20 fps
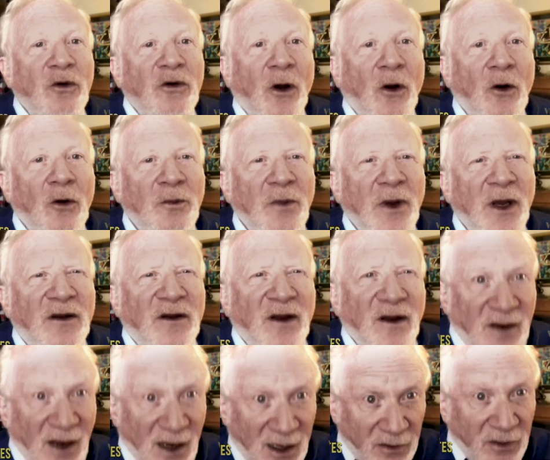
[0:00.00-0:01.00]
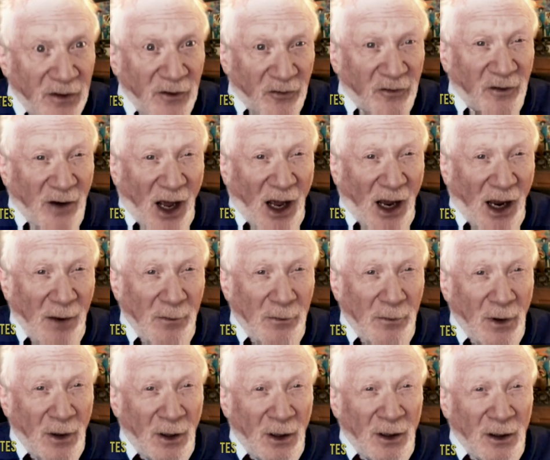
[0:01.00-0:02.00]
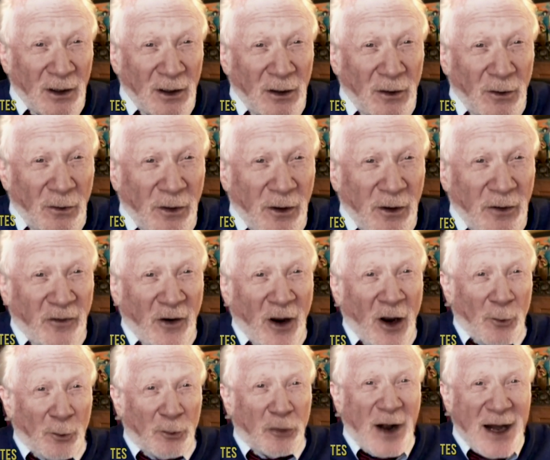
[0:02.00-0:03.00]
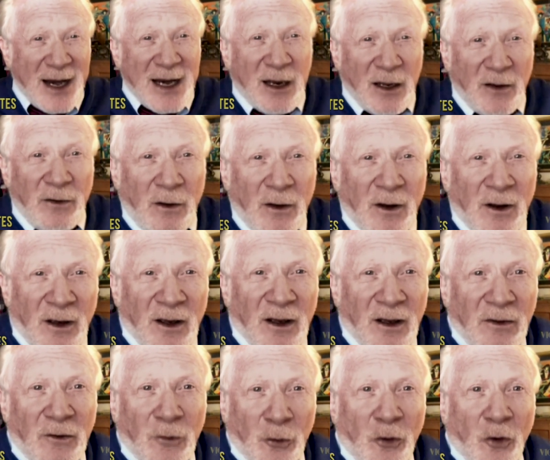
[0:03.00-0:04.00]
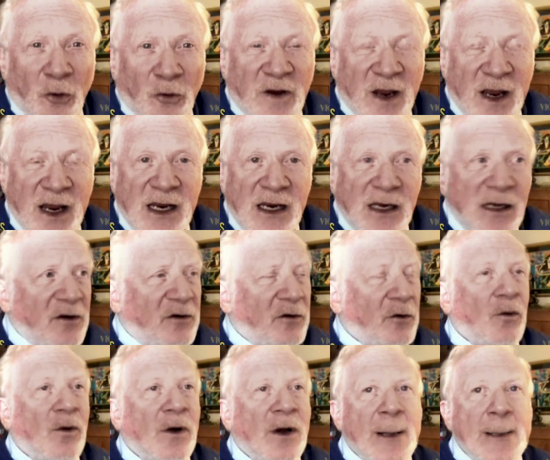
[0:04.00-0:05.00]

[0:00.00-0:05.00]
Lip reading: told me to take this time, you know, this break in the routine to,